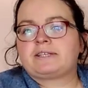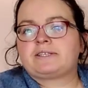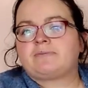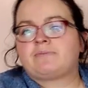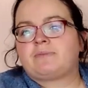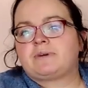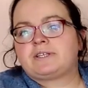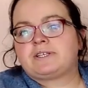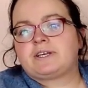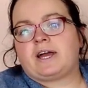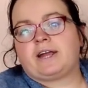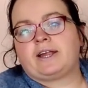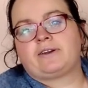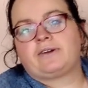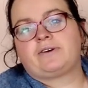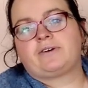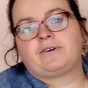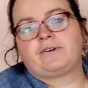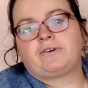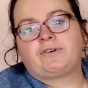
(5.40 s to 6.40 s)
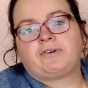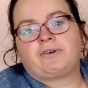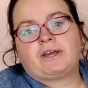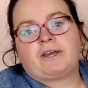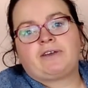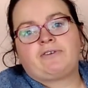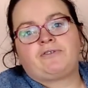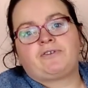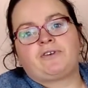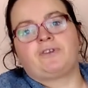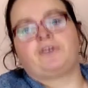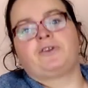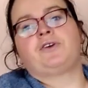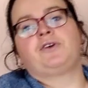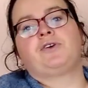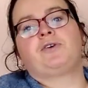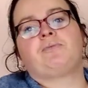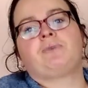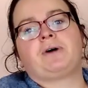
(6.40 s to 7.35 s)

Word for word: to my channel. If you're new,